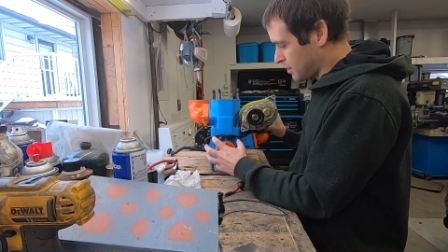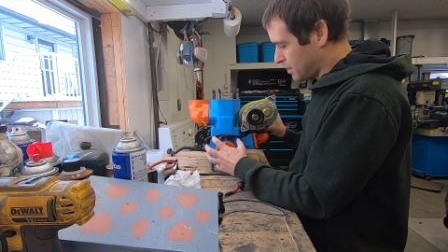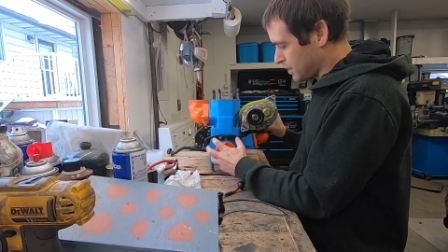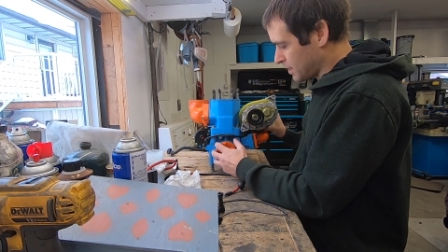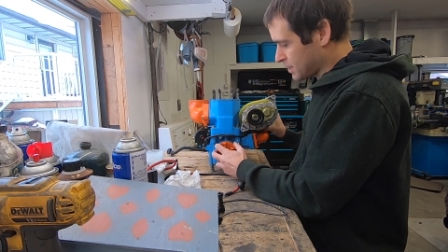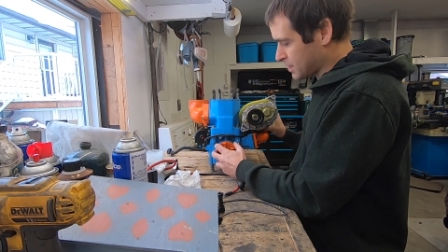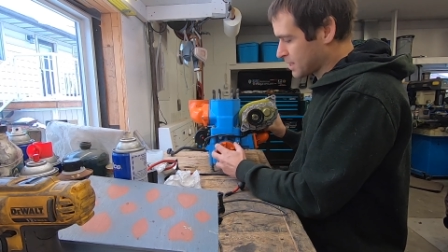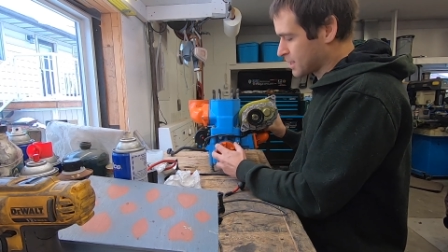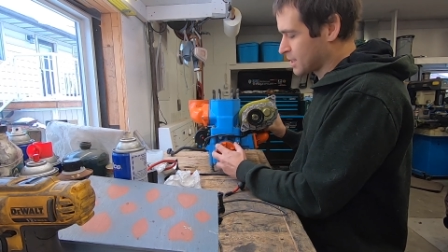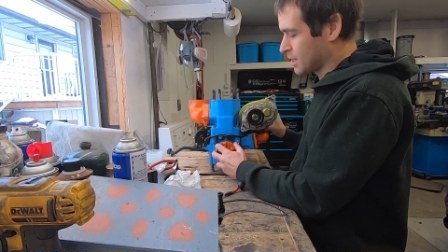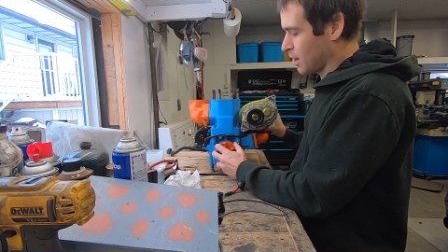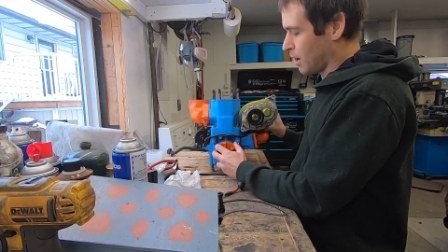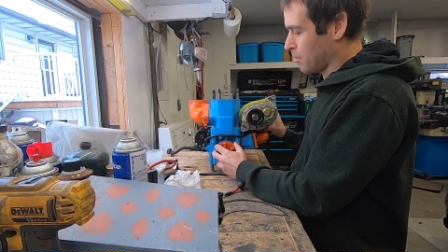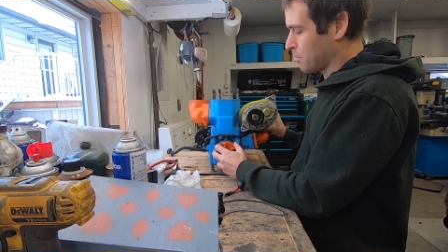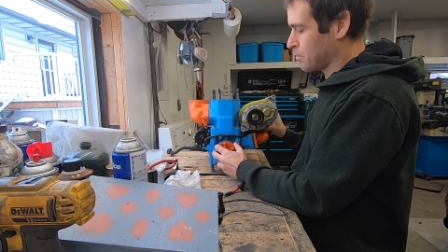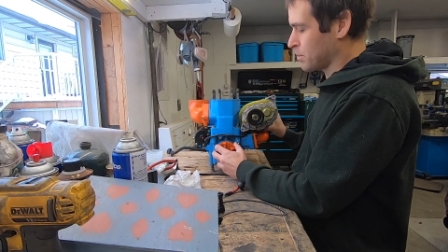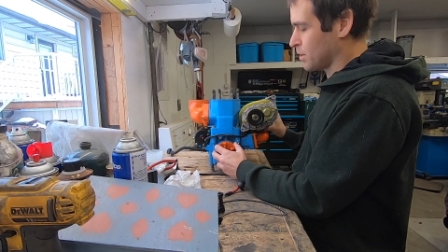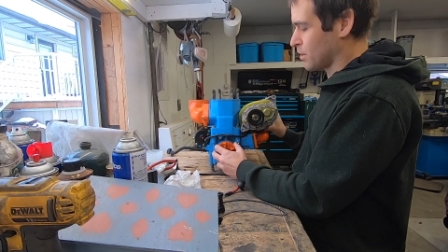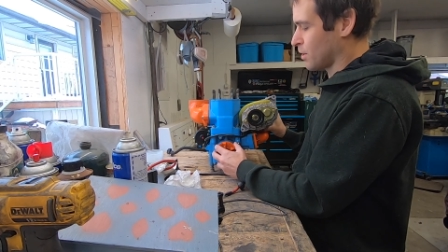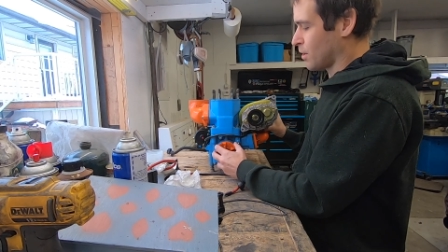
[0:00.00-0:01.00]
this
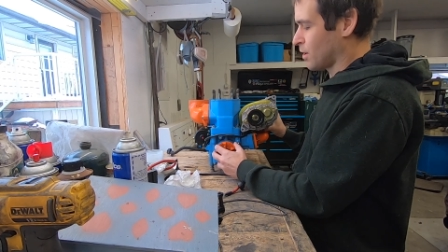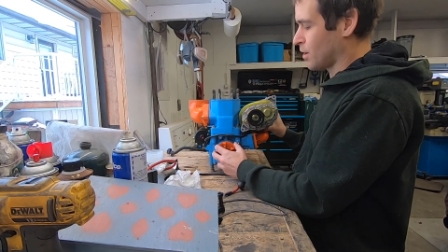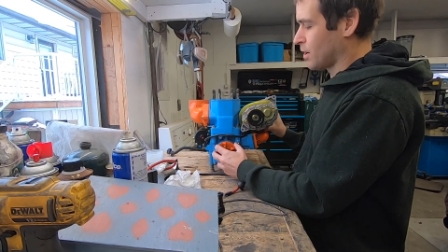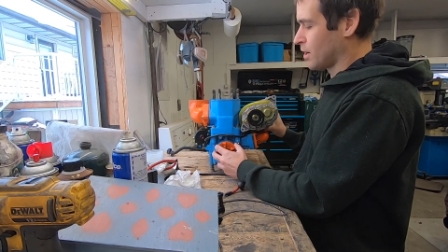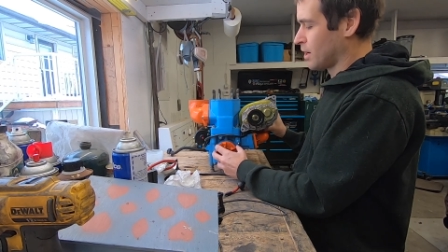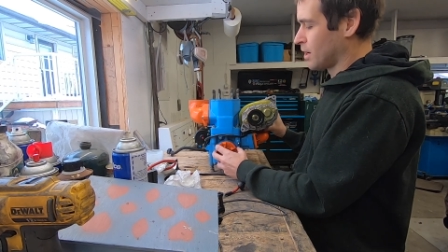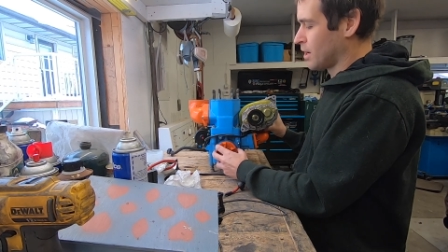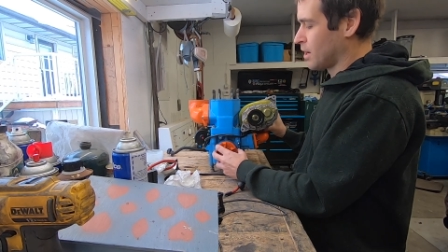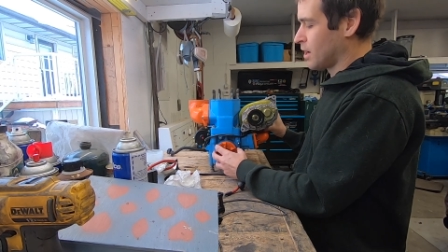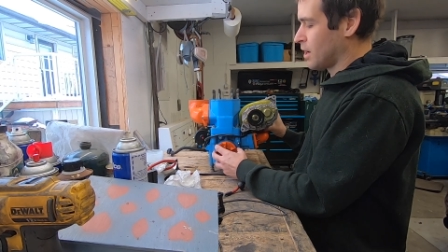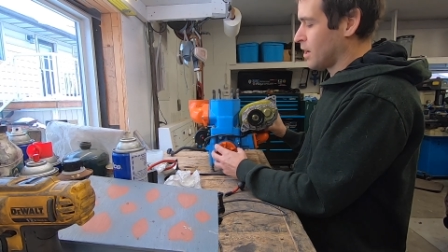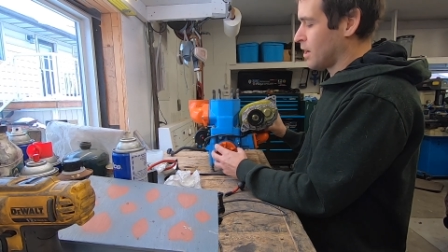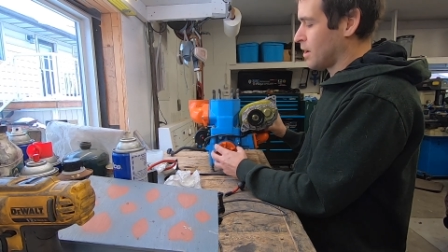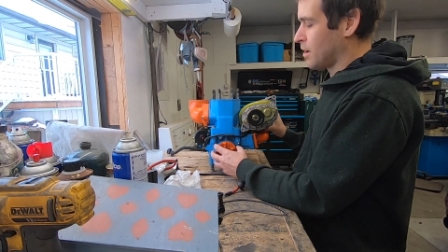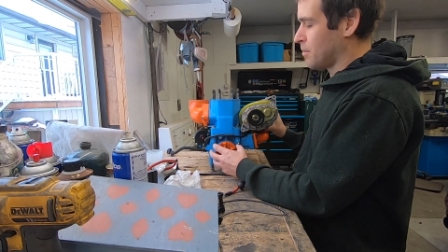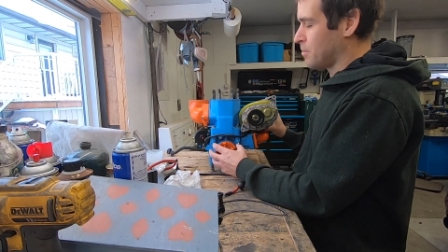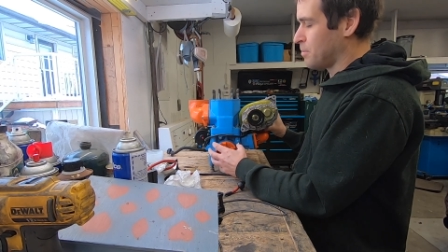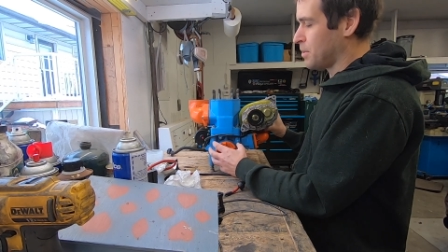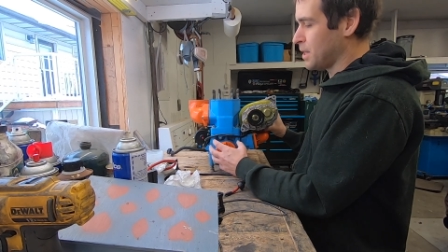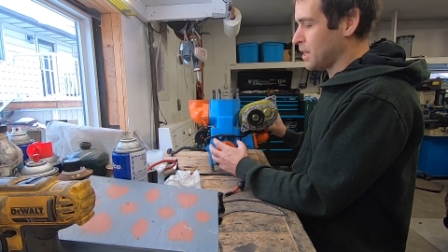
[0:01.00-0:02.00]
coupler
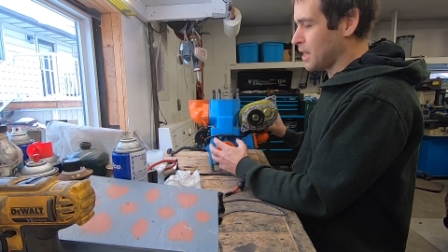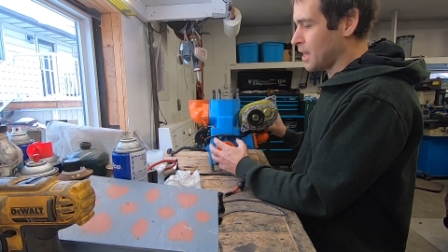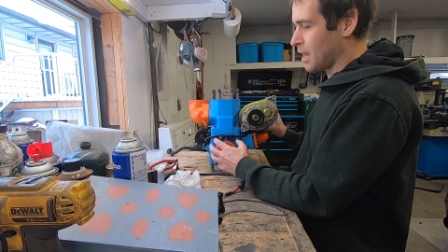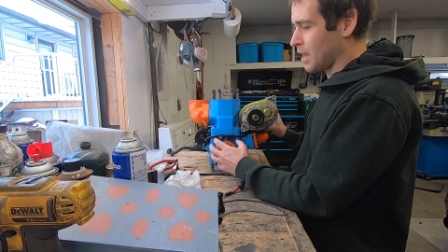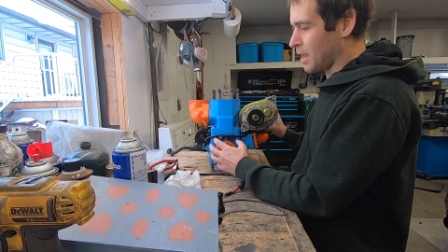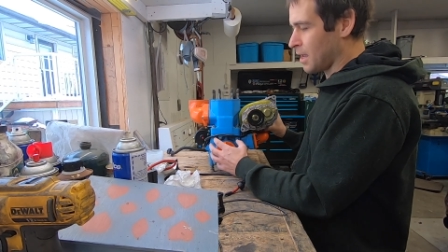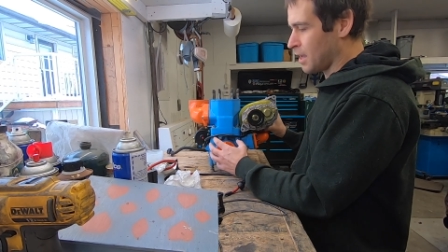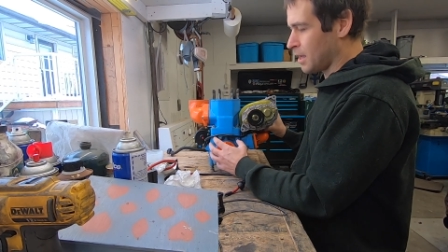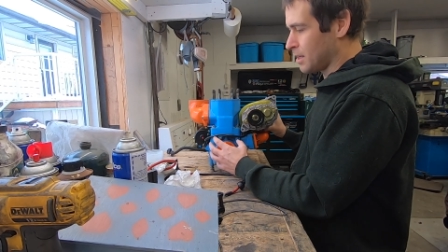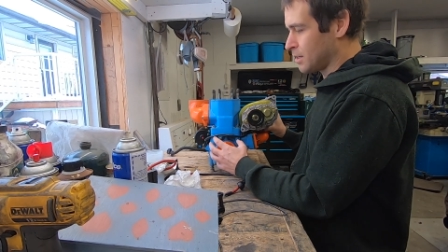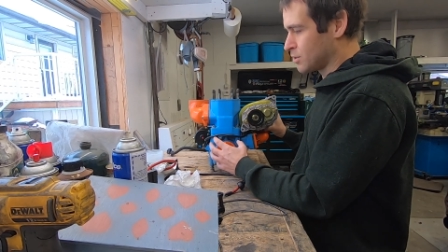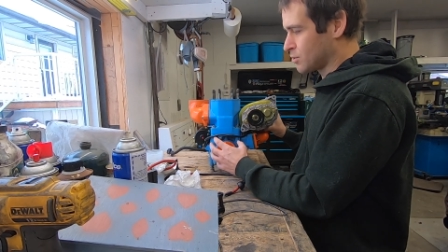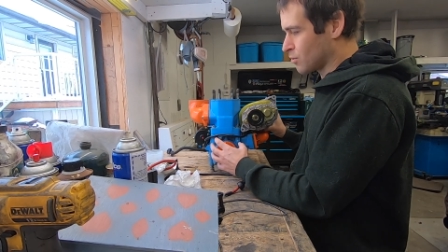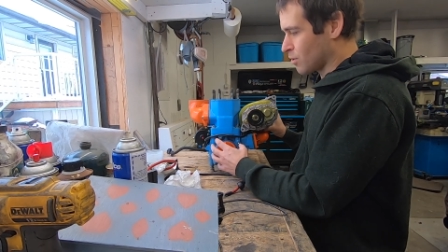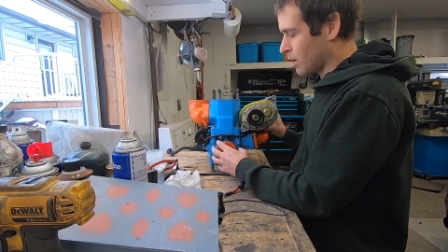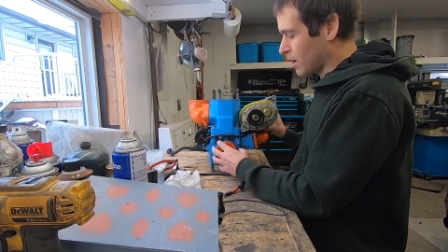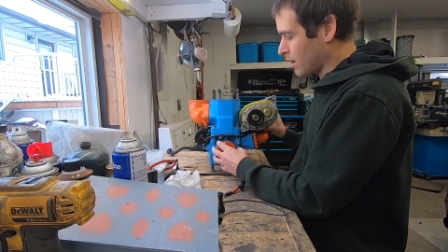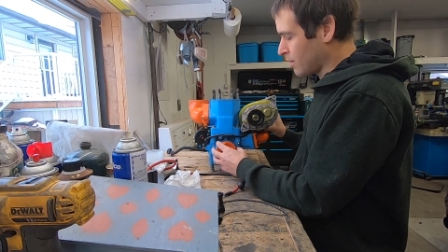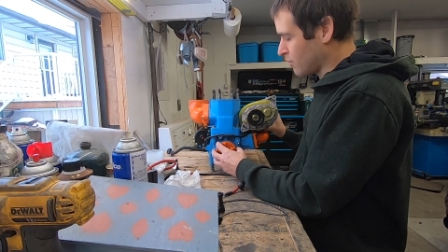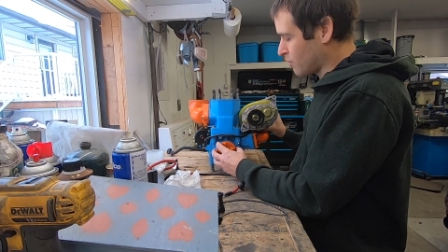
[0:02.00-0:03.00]
be a
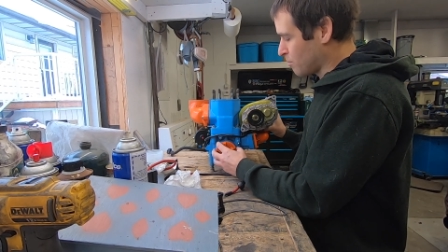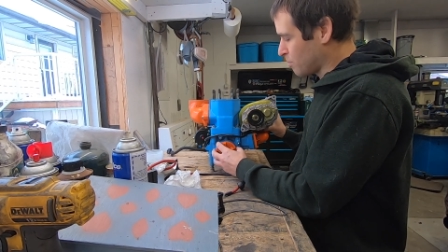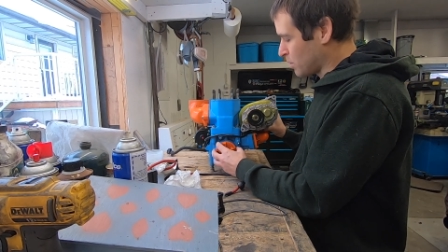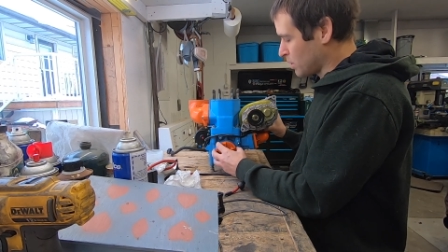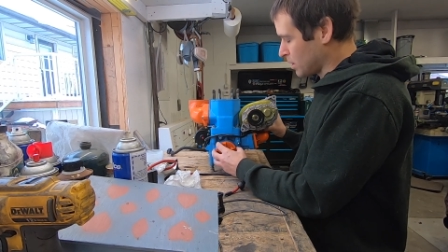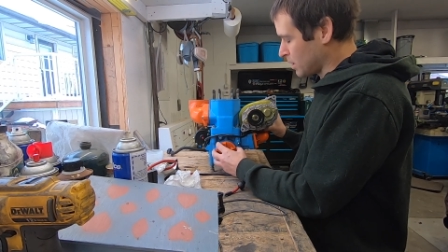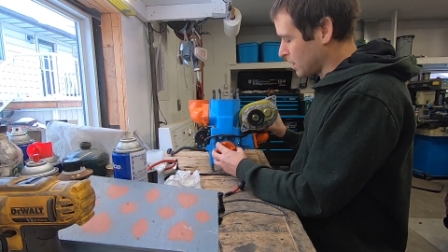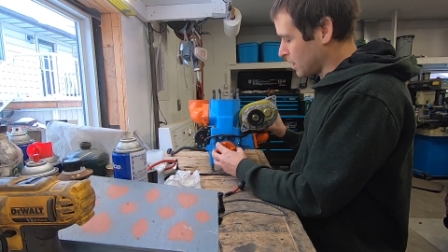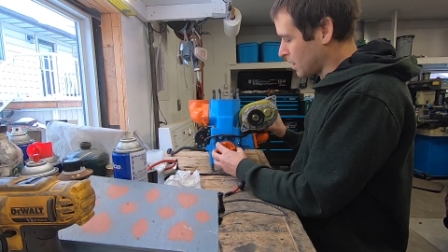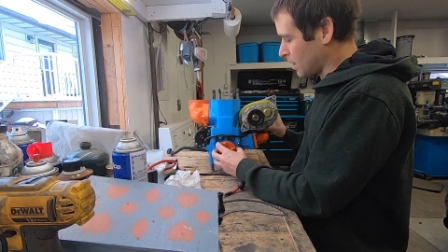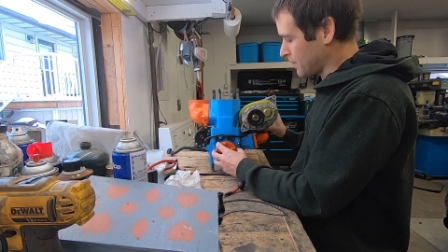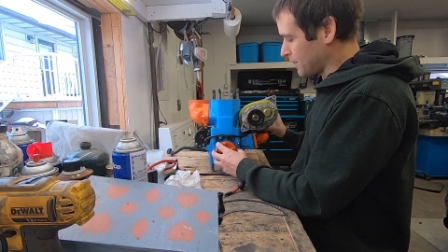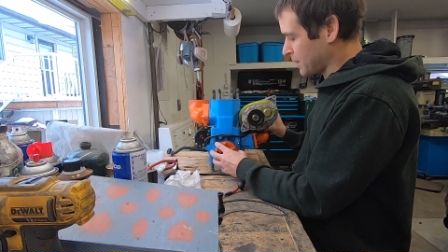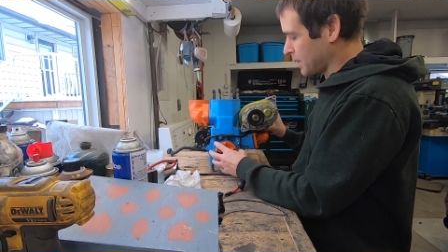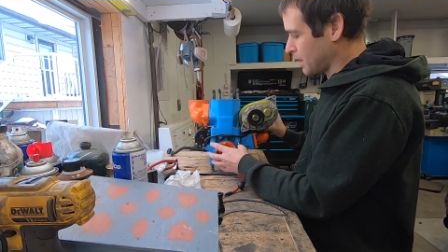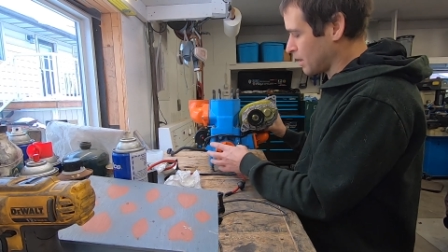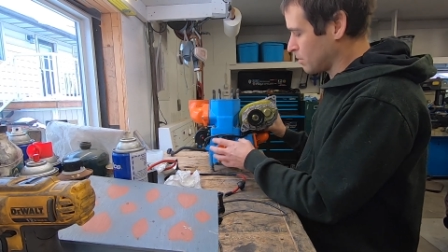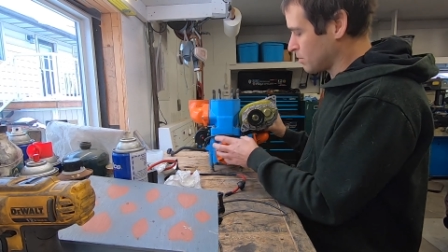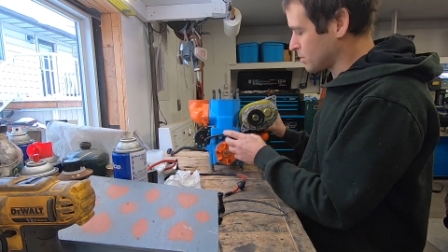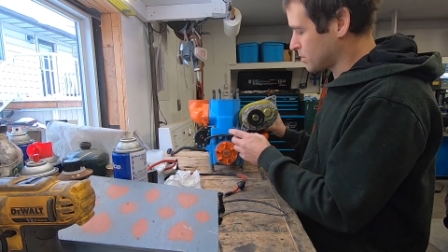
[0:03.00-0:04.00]
drive pulley on
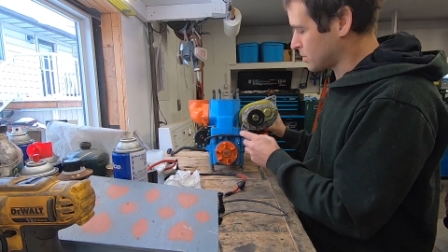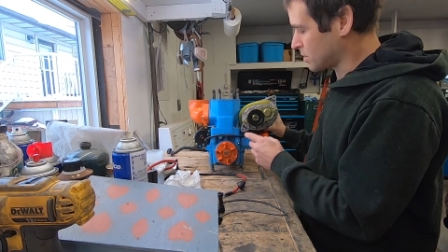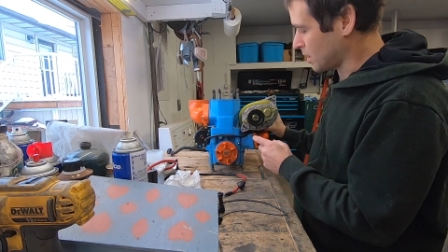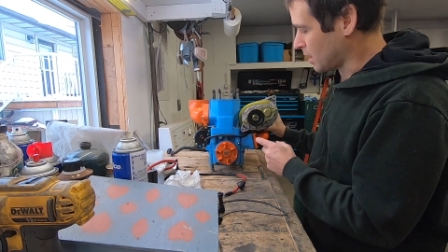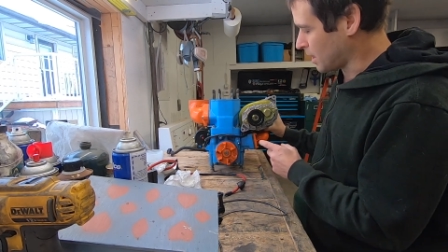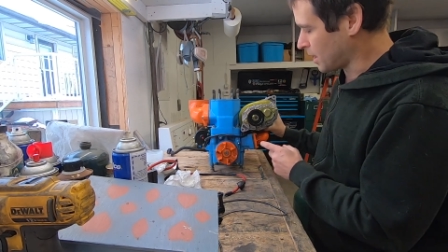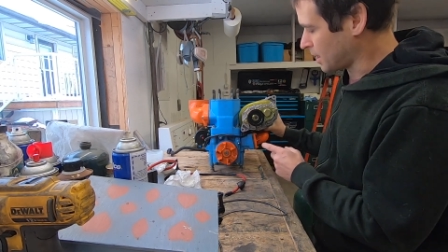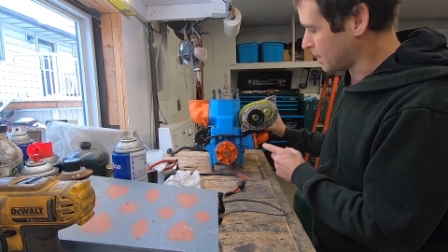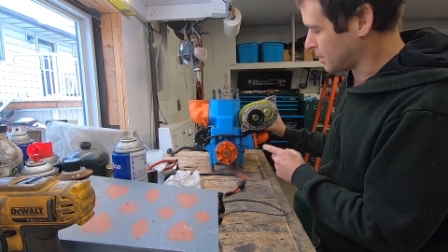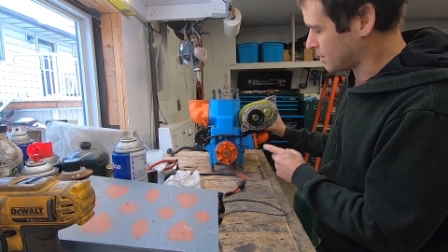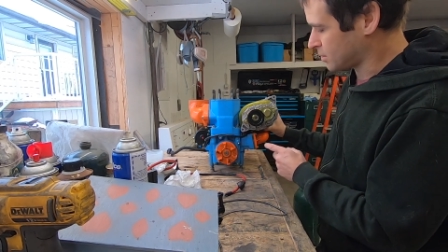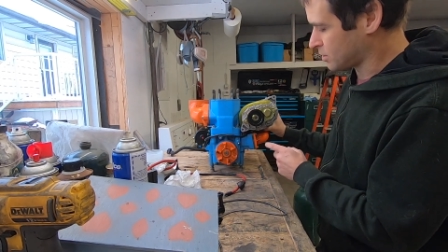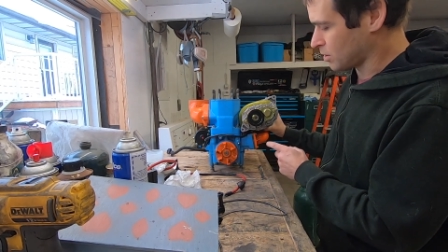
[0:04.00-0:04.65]
the outside.